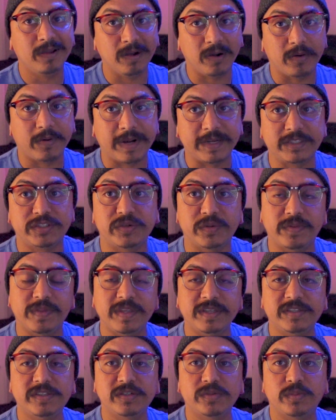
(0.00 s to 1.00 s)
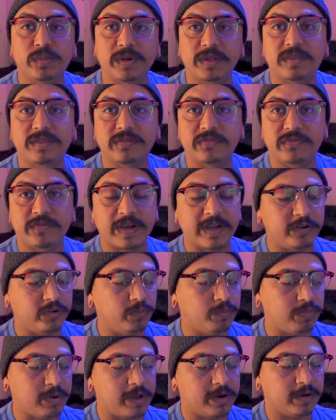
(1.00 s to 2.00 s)
All right, so this is what the final
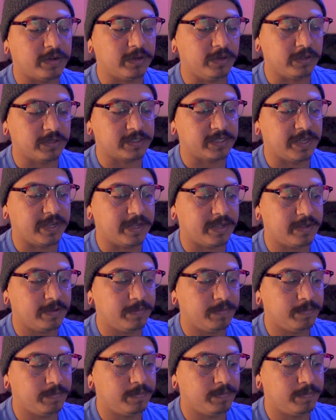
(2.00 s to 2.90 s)
product looks like.